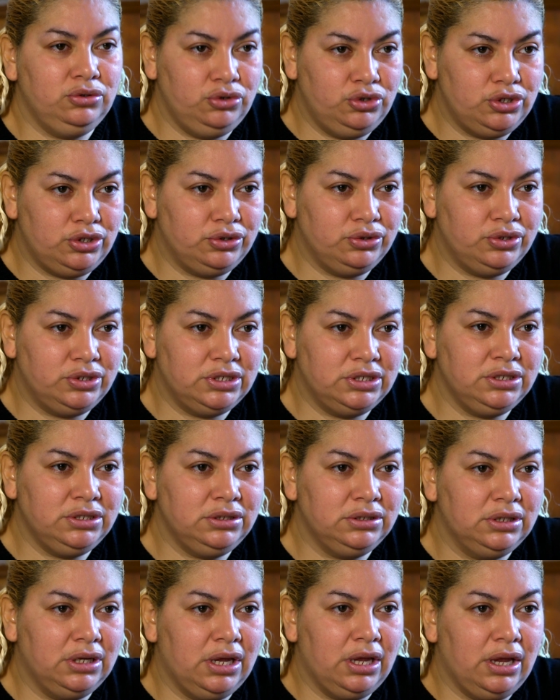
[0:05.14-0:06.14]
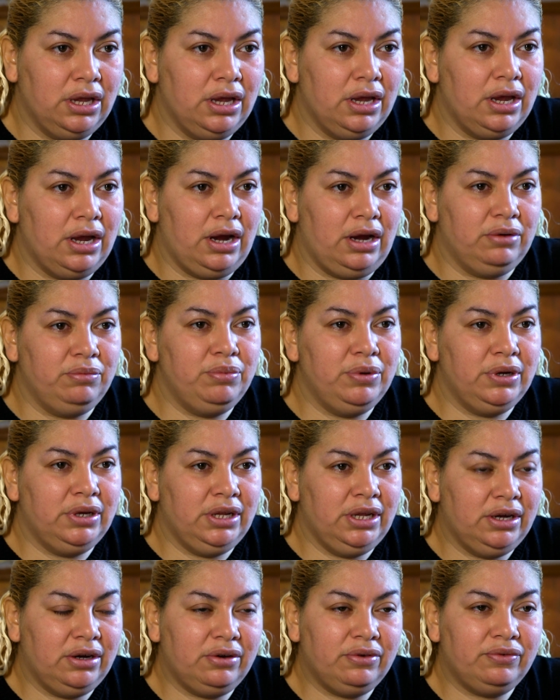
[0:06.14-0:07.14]
Jersey. I've been
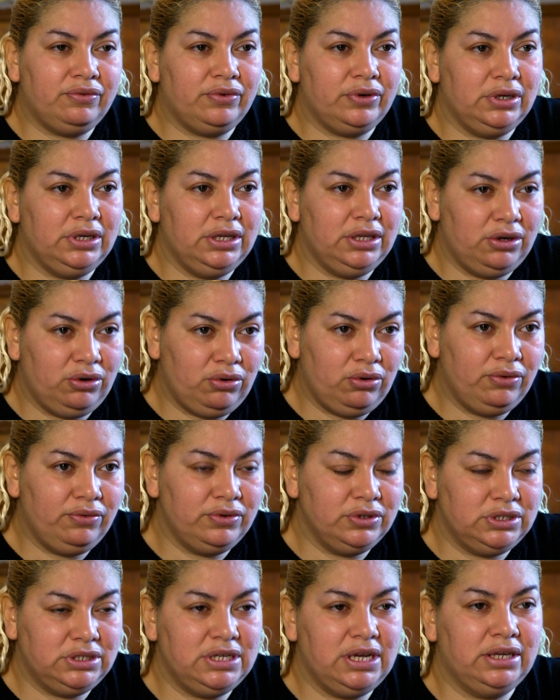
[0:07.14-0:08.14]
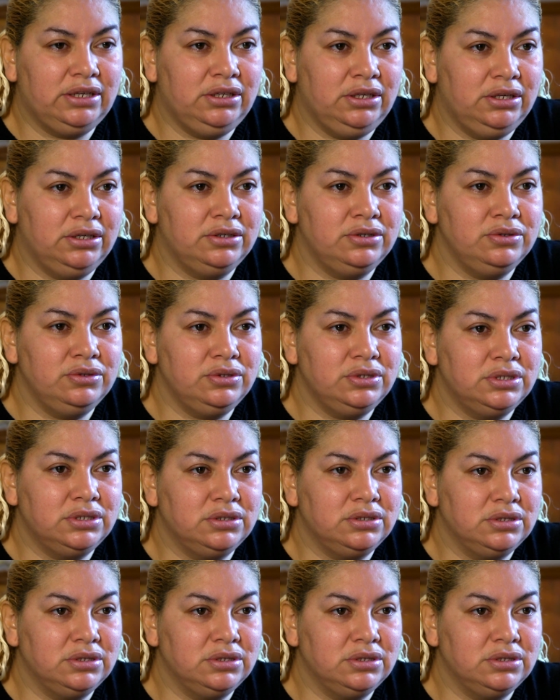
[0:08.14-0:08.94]
here for a little over 10 years.